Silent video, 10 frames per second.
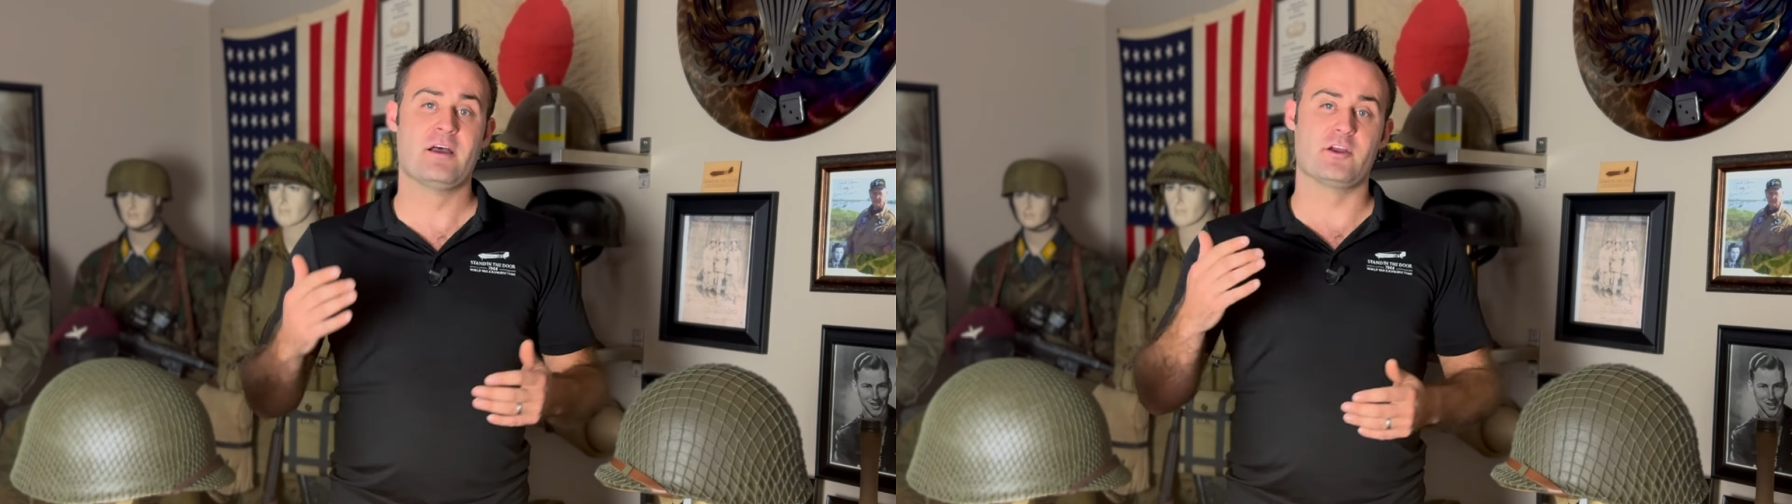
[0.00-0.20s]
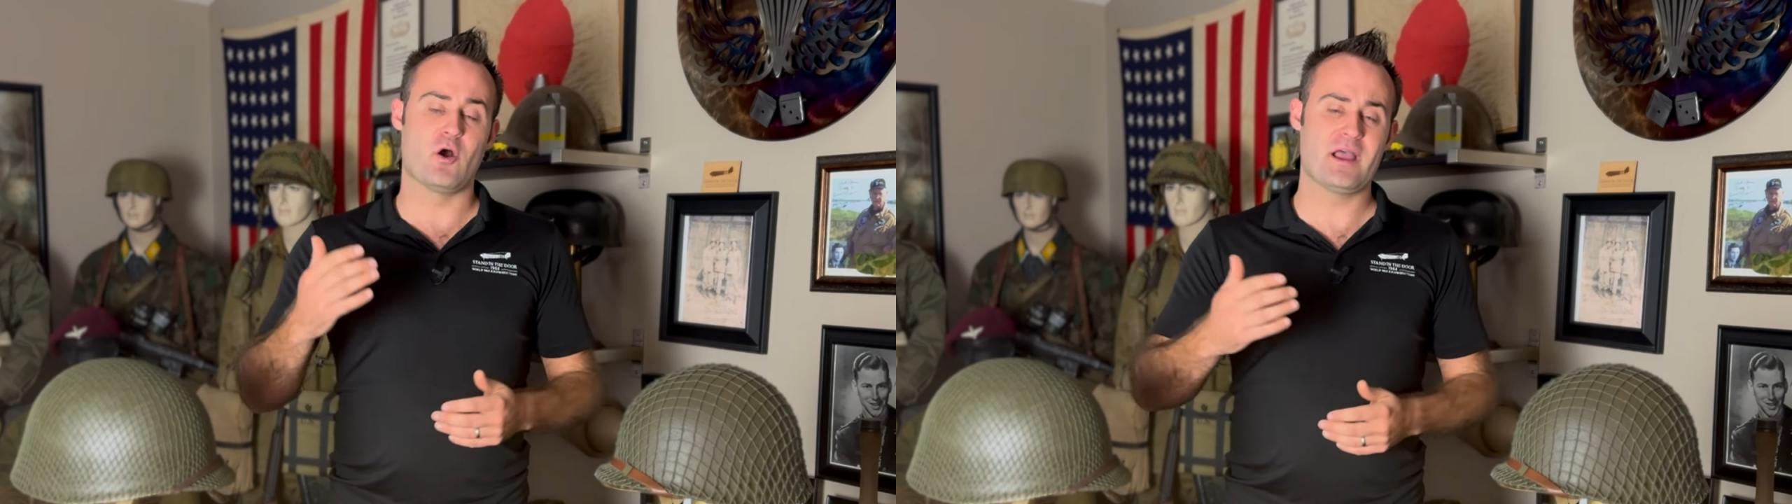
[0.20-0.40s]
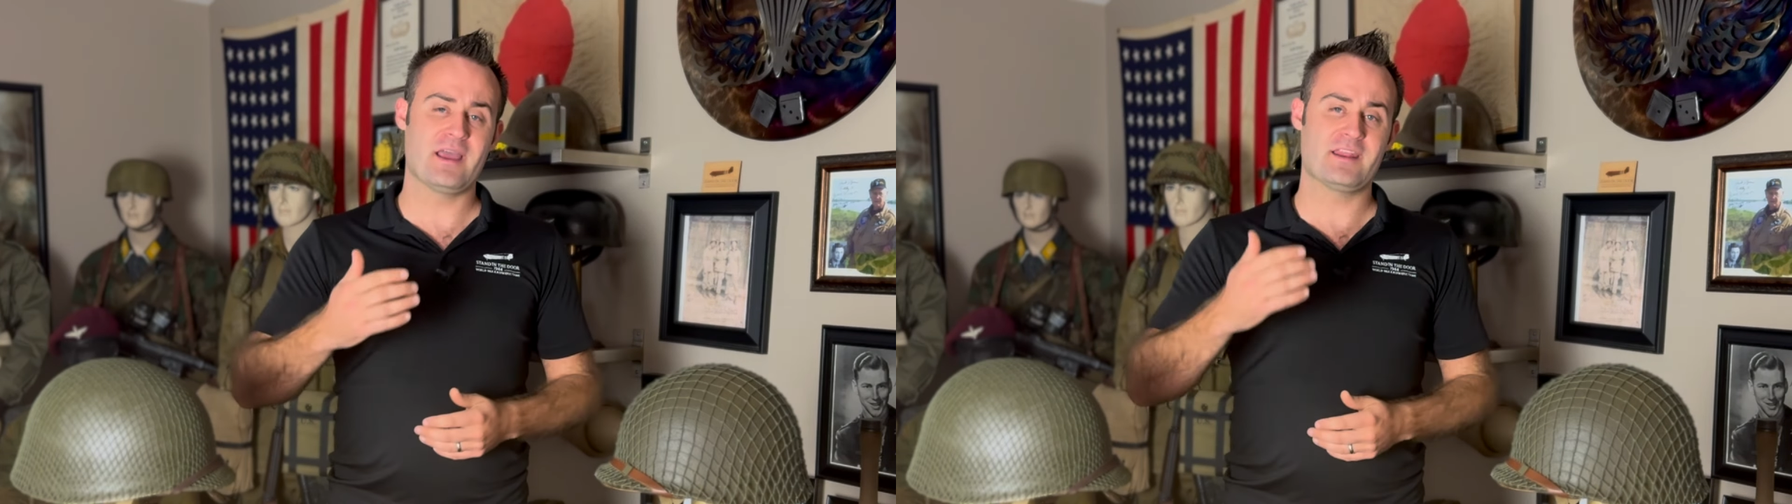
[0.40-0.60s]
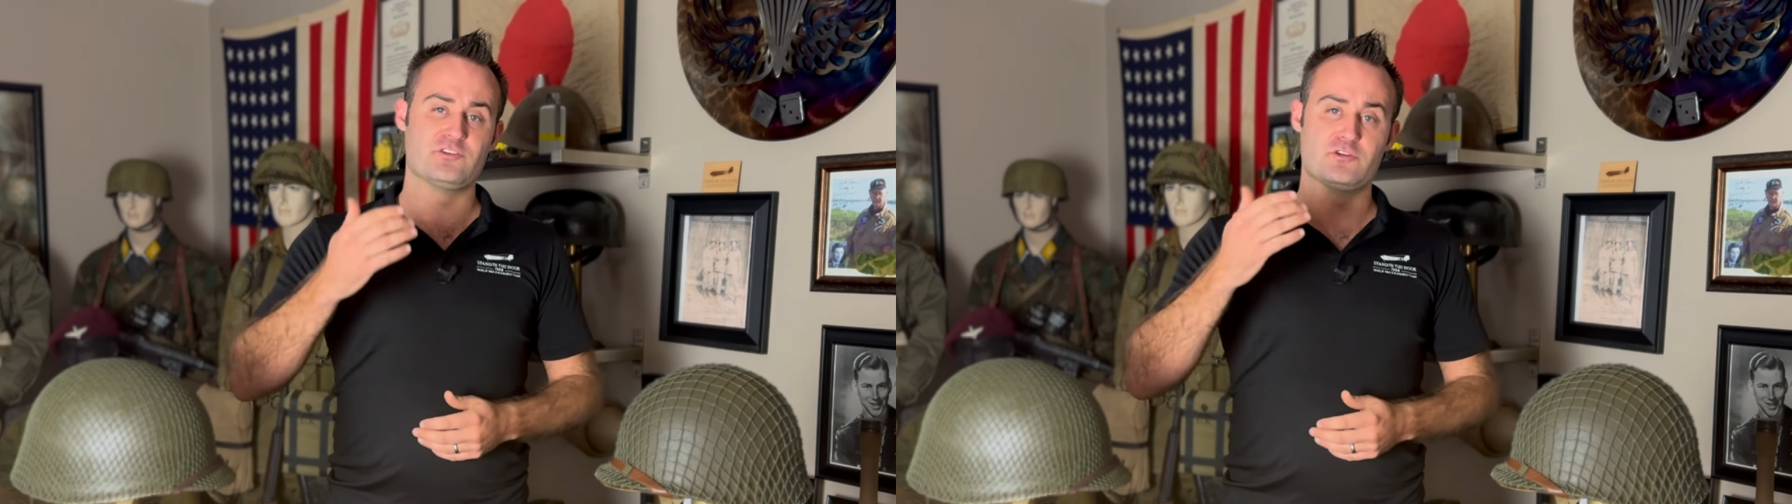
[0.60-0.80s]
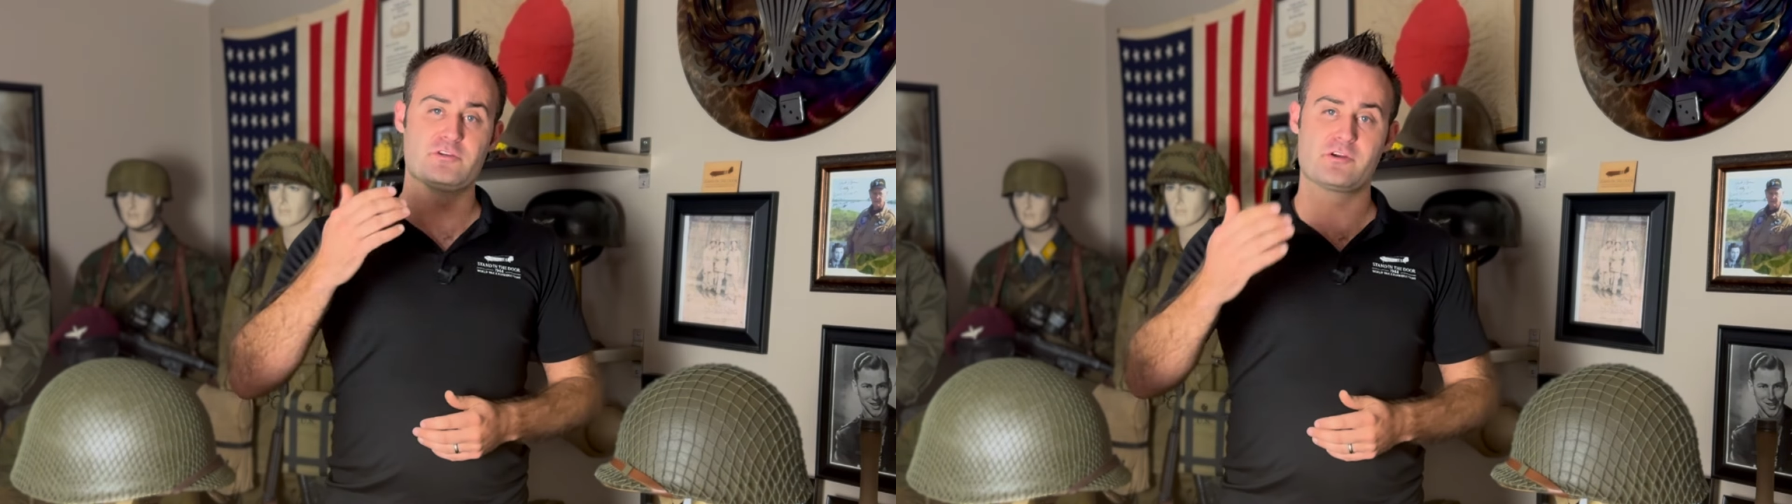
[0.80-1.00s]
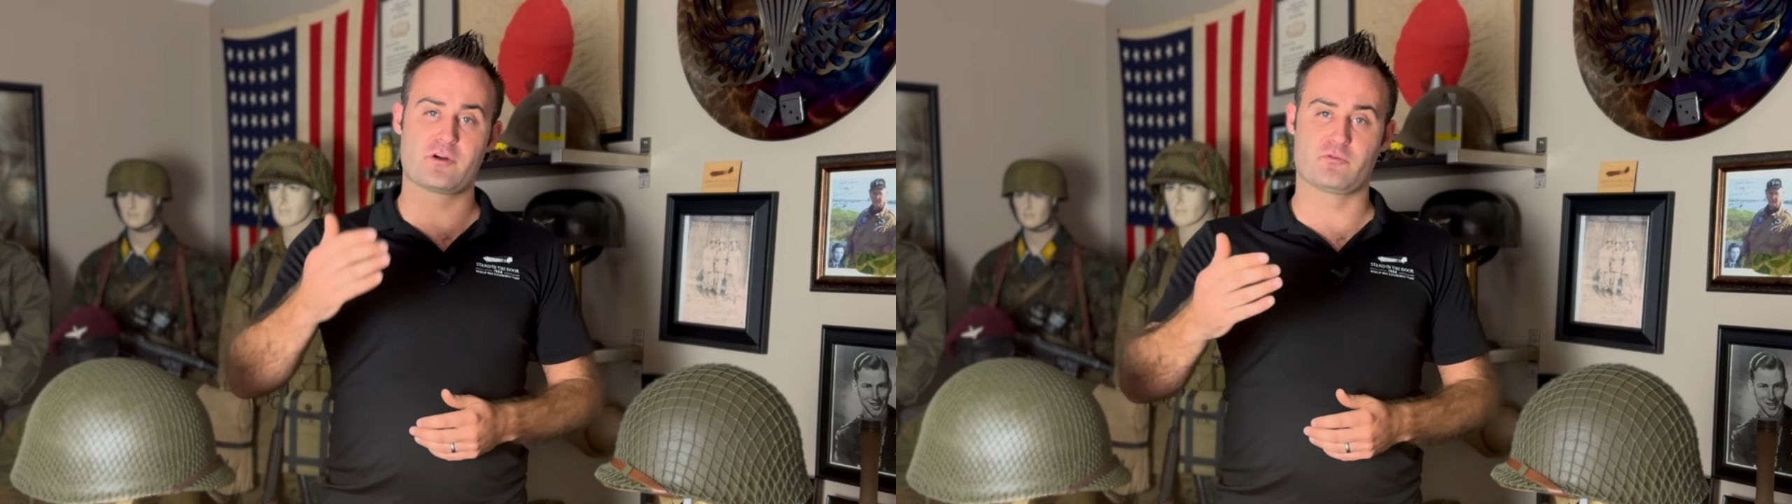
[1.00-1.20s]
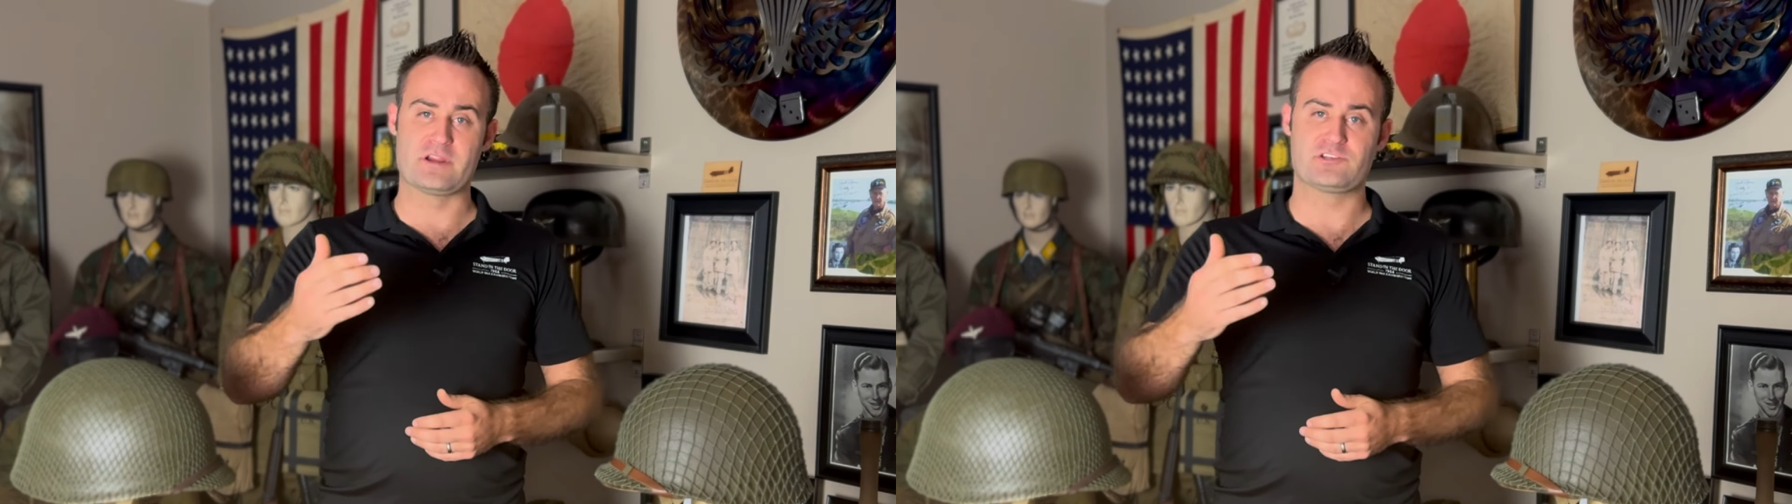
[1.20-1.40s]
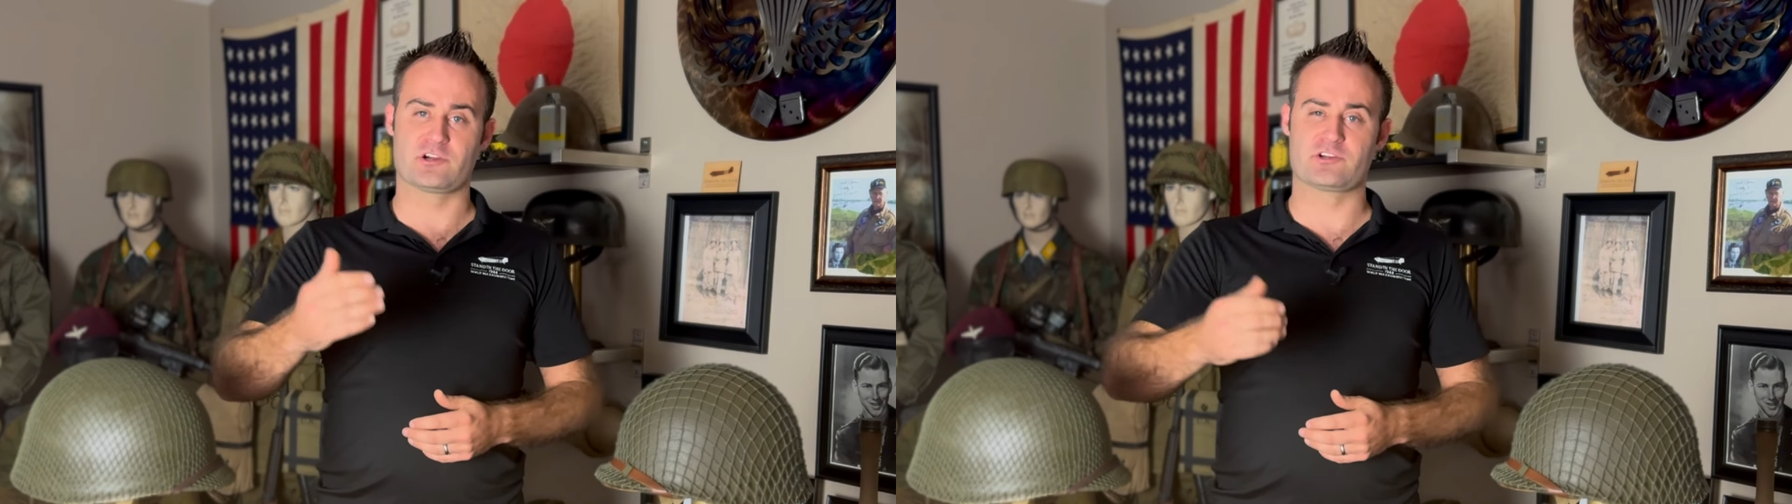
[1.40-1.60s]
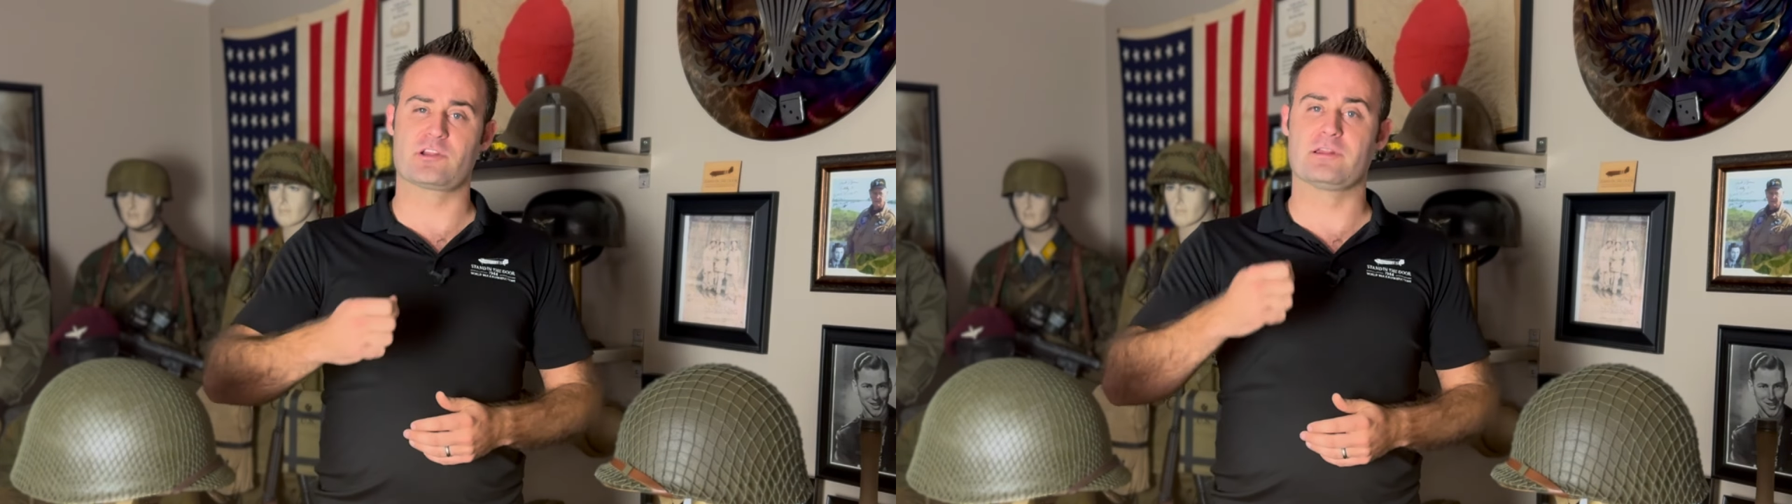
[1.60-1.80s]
Go ahead and do your own research.